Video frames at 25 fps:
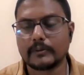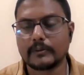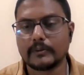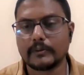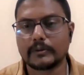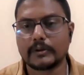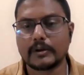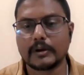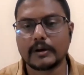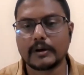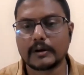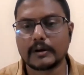
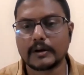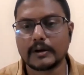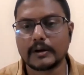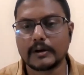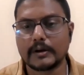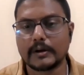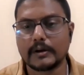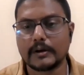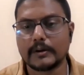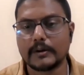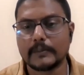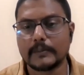
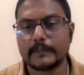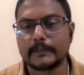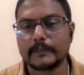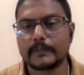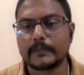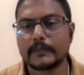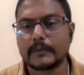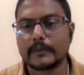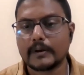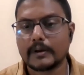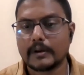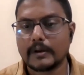Uttarakhand,
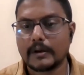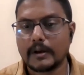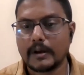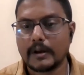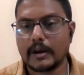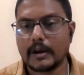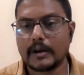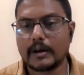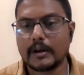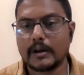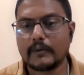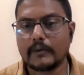
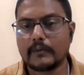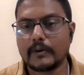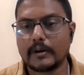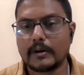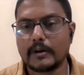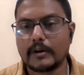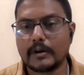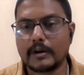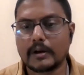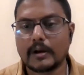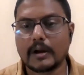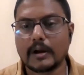and
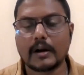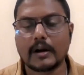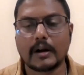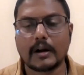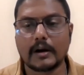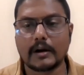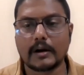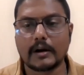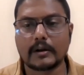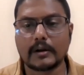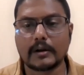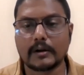even
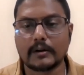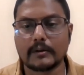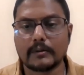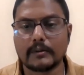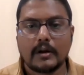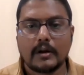Karnataka.